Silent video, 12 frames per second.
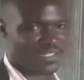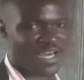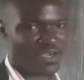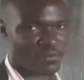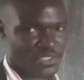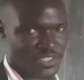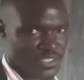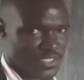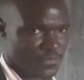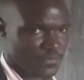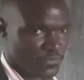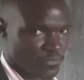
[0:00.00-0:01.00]
languages.
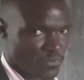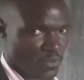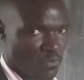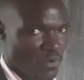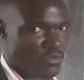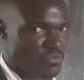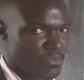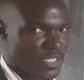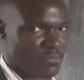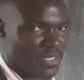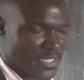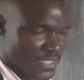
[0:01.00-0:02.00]
What do we
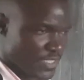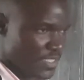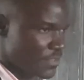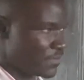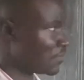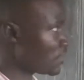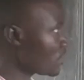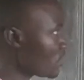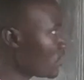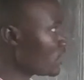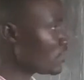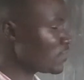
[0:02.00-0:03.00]
mean by this?
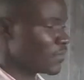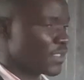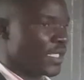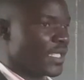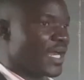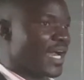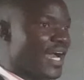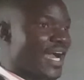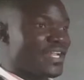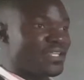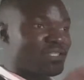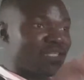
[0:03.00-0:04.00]

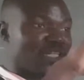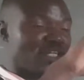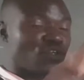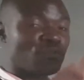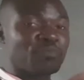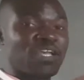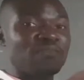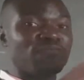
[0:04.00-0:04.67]
An ethnic group came